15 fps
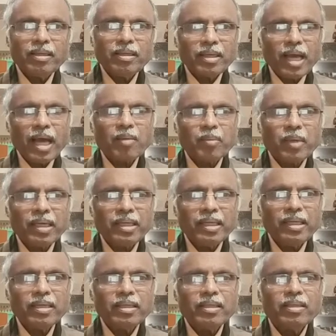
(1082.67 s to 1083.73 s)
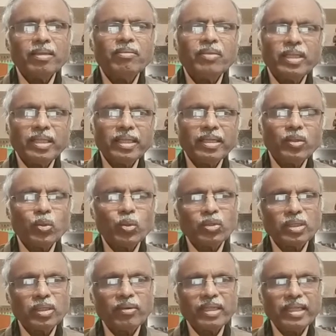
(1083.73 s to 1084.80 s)
normally within
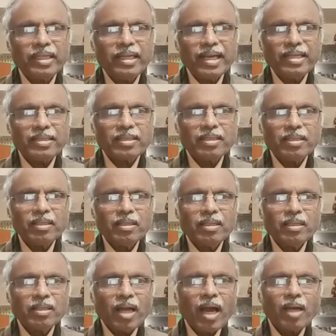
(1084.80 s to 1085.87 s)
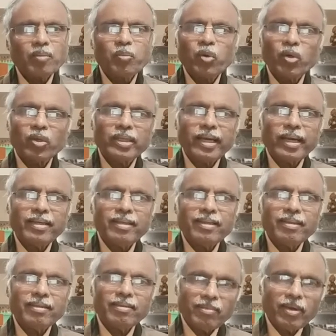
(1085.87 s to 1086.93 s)
270 days, not more than
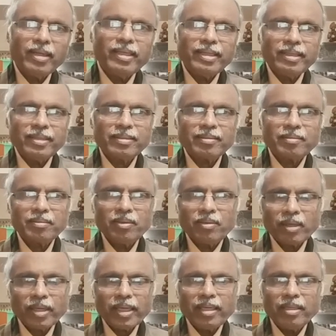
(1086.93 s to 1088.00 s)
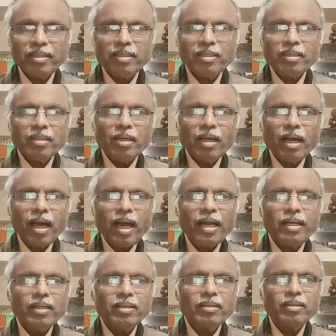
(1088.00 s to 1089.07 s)
1 year. Okay.
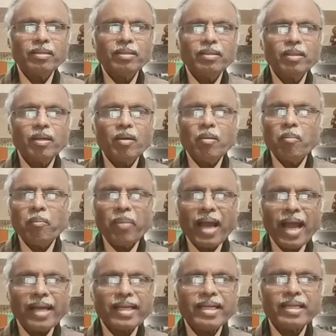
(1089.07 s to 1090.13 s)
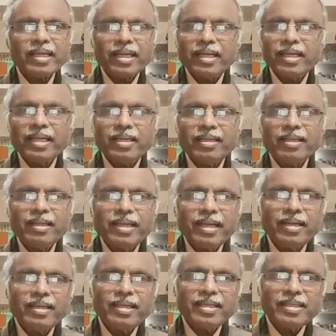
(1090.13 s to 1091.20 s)
And packing credit
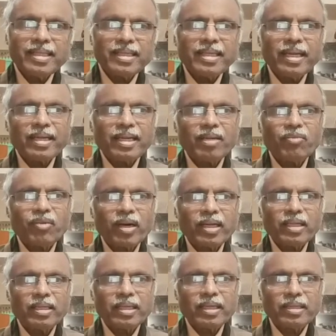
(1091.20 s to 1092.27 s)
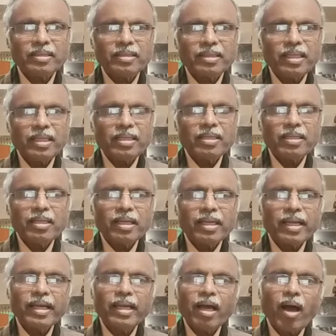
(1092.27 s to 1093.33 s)
in designated foreign currency
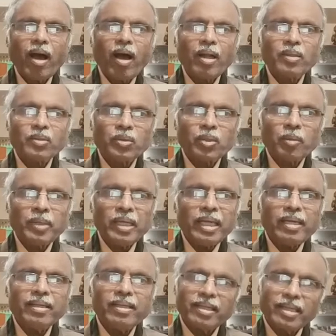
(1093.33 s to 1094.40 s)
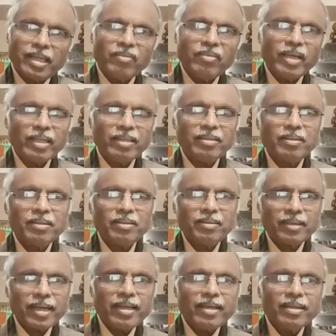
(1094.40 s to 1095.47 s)
can also be given.
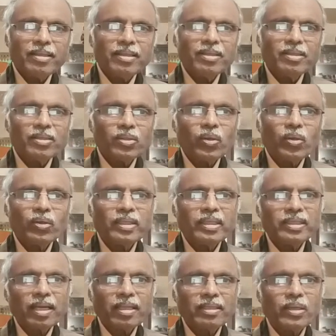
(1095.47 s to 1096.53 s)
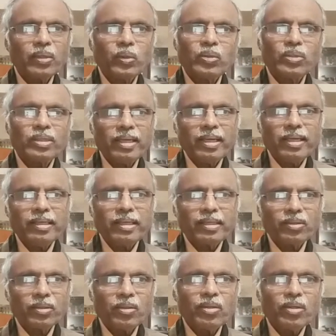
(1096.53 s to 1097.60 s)
Okay. So these are the rules relating
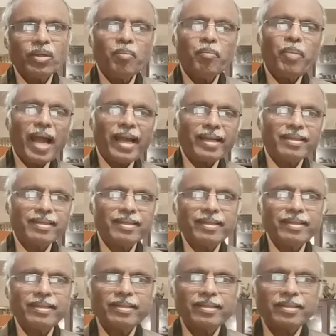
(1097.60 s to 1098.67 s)
to packing credit.